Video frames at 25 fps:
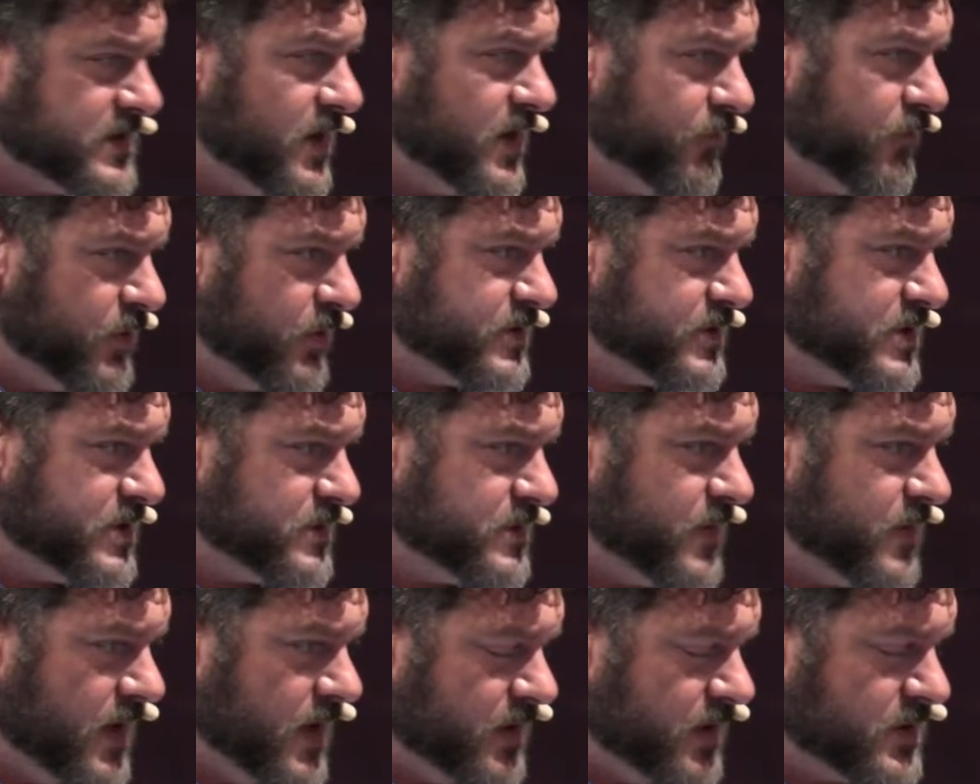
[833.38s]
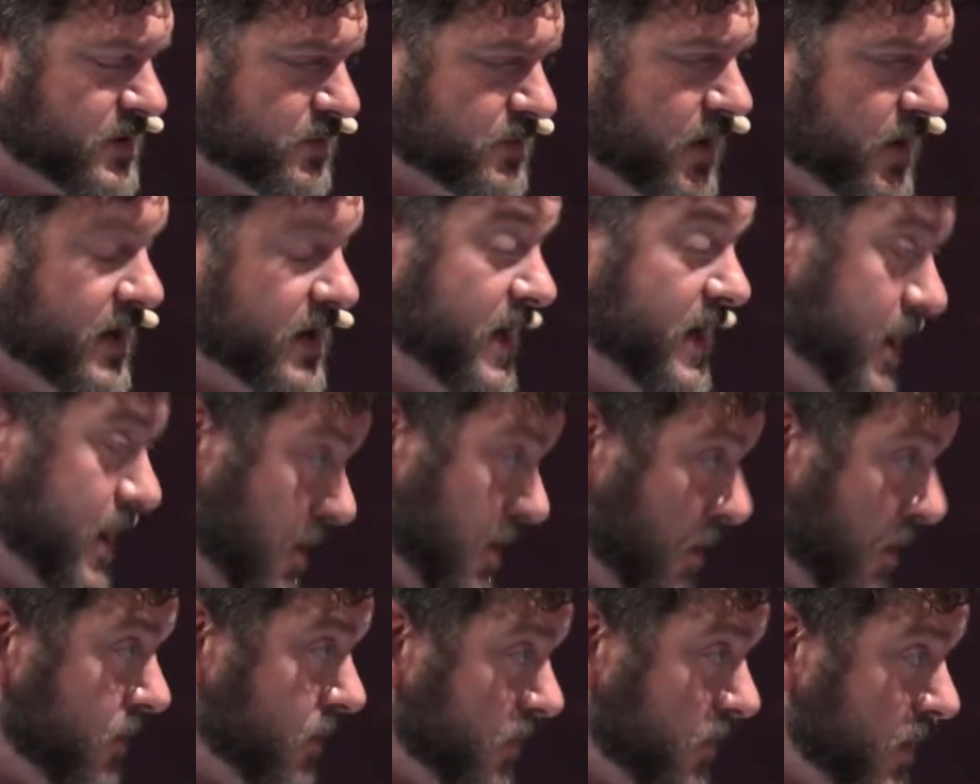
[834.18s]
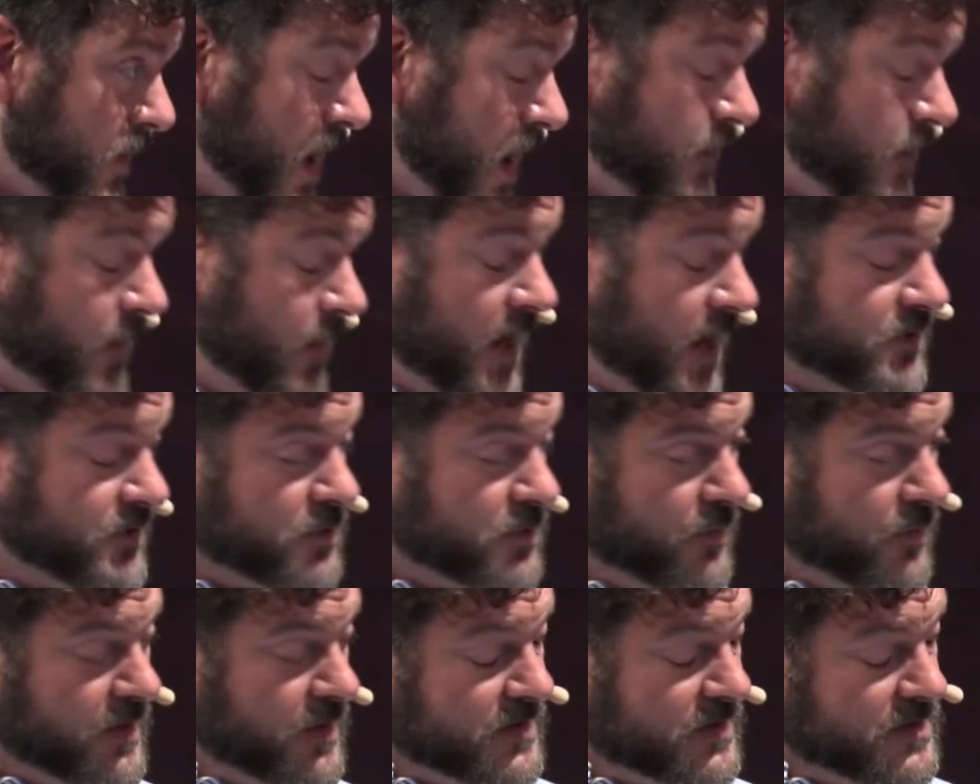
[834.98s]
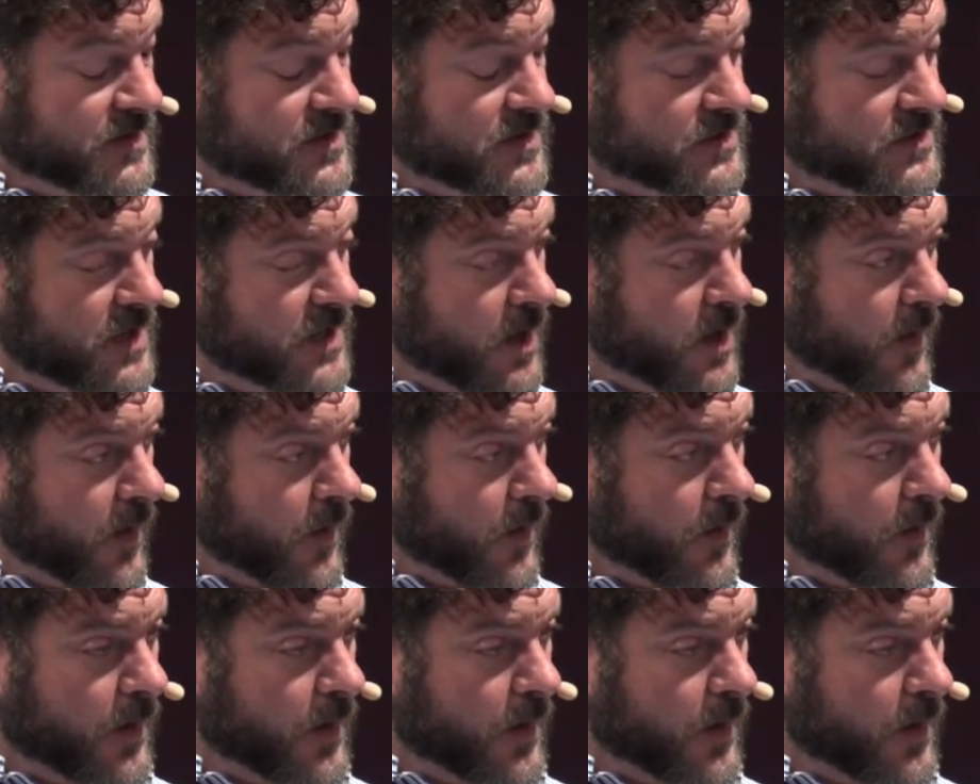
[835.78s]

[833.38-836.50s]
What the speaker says: of which is being displayed here at Masterpiece this year,